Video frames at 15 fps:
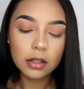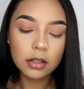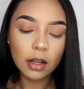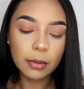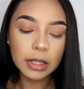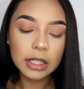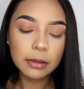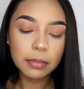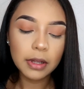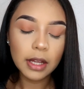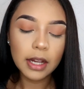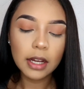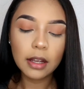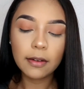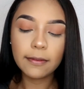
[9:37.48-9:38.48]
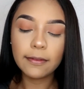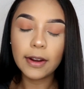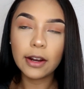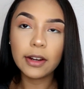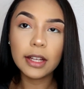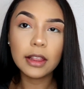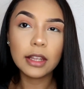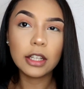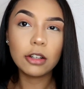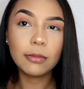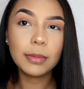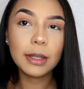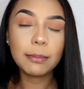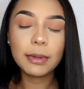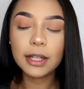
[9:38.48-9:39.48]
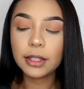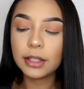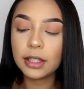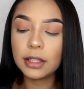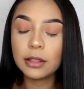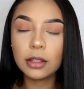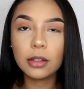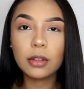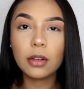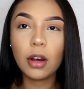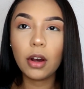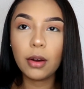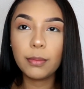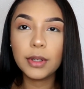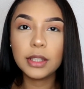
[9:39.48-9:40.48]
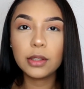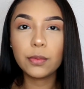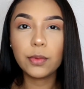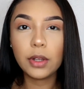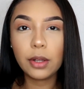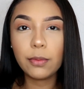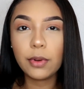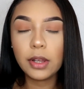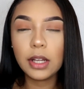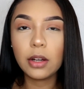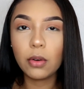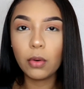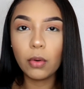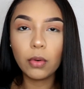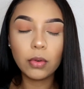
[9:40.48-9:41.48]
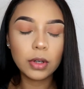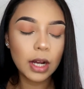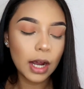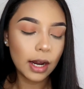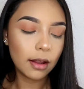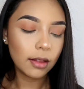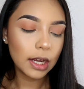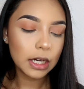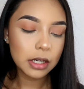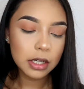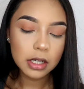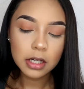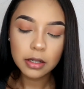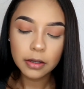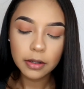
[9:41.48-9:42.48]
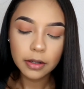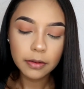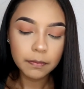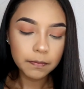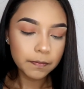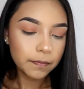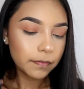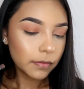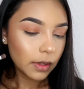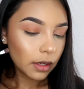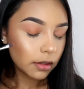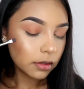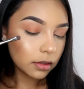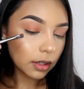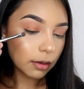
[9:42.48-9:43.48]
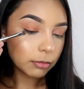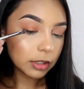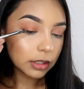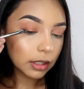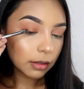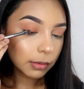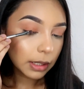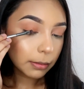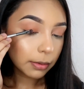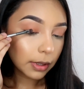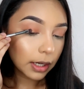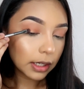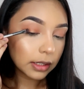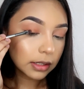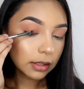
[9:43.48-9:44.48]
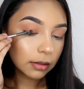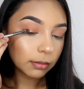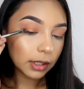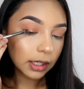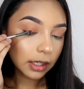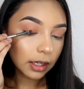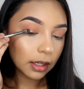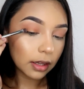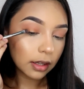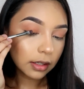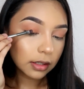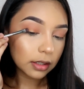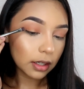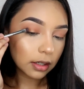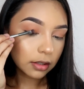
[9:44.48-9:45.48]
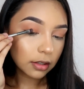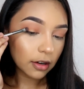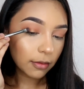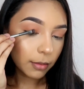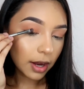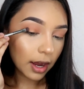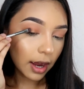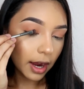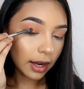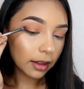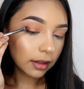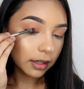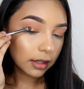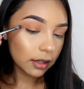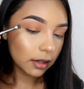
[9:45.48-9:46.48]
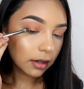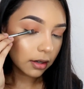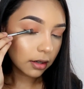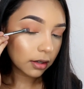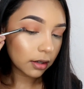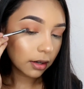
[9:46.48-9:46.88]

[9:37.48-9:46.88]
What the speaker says: So I'm going to apply it very little bit because it's a really gold highlighter. So I'm just going to be applying some like in the center of my eyelid.